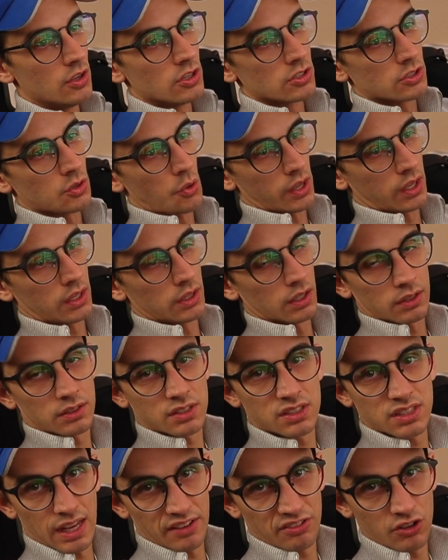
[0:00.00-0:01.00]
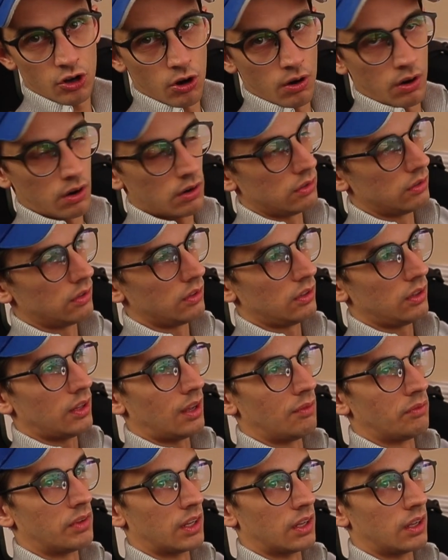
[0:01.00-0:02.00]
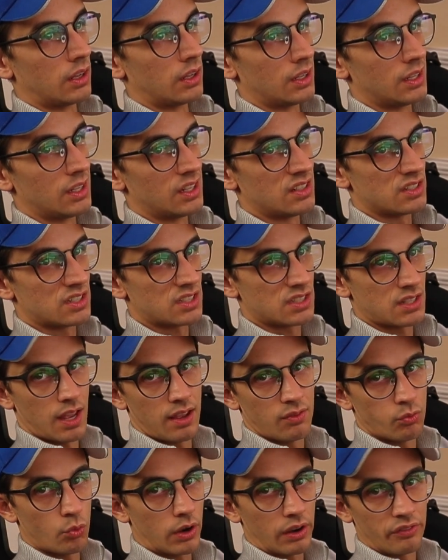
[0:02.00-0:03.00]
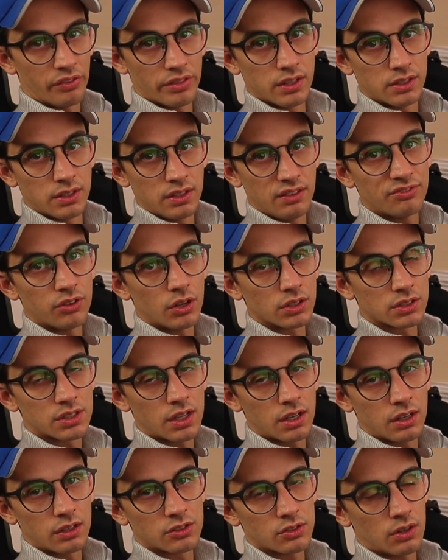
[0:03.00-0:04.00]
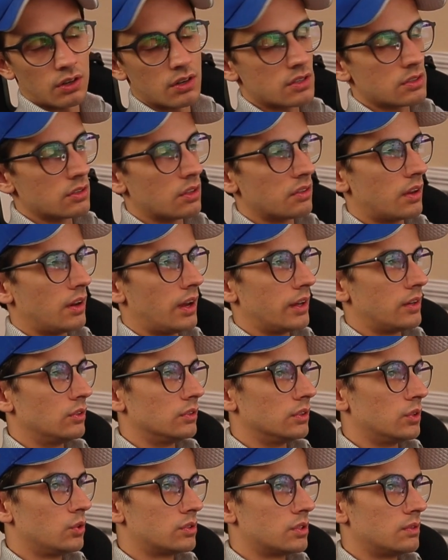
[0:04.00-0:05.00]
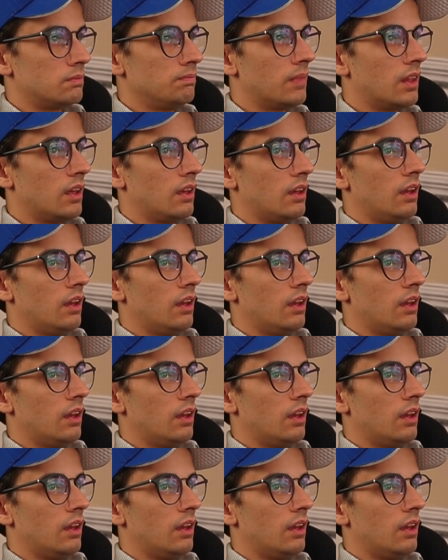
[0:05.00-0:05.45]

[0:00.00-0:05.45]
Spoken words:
So I click save car. I'm gonna save whatever the default settings are so that I don't lose them.